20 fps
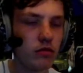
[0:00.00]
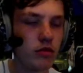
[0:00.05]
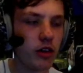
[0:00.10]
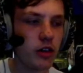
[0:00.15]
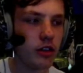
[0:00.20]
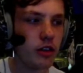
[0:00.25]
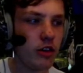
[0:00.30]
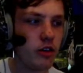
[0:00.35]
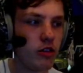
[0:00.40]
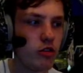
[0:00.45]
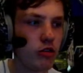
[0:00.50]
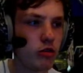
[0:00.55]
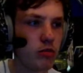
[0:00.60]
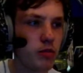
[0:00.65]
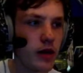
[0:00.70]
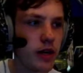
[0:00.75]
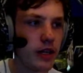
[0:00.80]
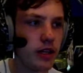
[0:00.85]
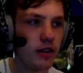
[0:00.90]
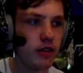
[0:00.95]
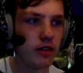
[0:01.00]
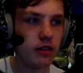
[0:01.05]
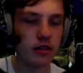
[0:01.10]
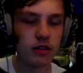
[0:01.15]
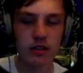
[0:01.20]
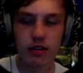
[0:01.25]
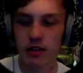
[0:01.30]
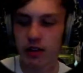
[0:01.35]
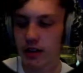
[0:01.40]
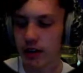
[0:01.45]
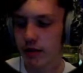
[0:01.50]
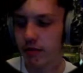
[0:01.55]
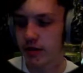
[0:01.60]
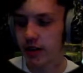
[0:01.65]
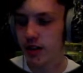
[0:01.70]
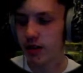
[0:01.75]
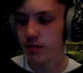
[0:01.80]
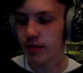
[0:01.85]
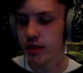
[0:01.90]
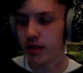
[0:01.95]
Right, New York Penn. Can
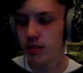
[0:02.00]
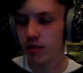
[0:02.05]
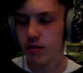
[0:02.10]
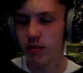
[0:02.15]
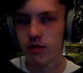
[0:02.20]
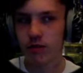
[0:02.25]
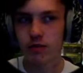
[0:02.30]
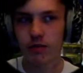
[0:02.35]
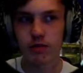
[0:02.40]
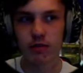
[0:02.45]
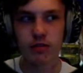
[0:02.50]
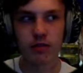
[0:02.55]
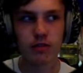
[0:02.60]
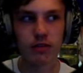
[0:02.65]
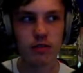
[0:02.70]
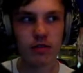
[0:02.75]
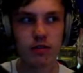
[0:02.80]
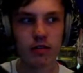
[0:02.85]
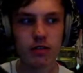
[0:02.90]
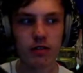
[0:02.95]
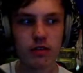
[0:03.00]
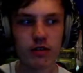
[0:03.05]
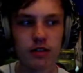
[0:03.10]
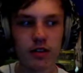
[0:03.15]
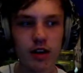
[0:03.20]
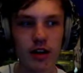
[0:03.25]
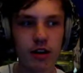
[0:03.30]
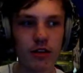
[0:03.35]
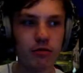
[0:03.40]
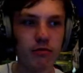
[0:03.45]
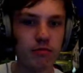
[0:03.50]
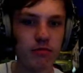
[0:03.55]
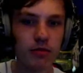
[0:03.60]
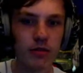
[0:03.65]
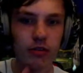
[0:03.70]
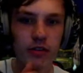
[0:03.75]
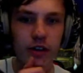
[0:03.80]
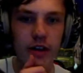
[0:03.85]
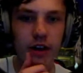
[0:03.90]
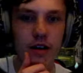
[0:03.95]
we get the bed off? No,
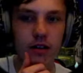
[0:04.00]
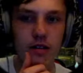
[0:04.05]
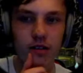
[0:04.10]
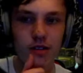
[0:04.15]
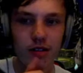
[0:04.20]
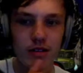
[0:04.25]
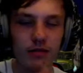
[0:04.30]
not yet.